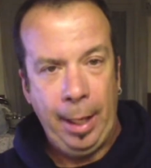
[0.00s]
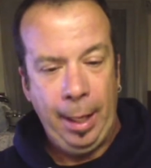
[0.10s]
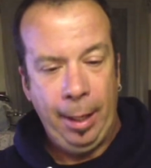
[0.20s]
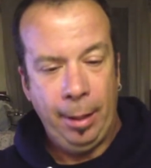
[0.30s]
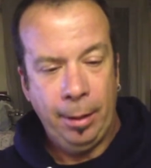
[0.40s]

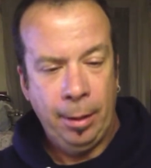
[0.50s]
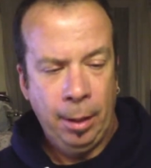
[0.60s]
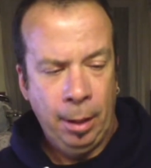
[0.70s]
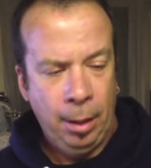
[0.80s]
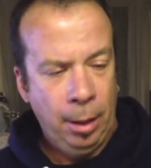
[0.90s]
and
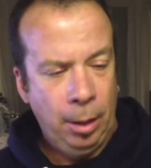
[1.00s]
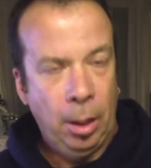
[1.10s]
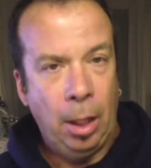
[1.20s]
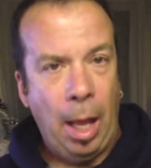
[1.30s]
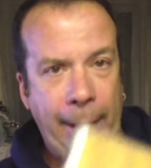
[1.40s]

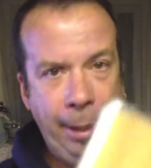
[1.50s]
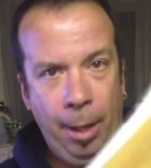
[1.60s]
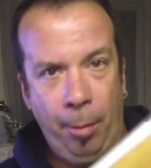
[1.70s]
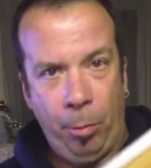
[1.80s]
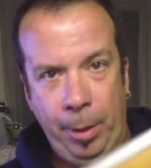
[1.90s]
line it
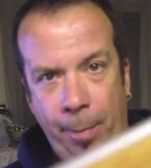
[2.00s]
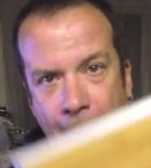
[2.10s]
up with the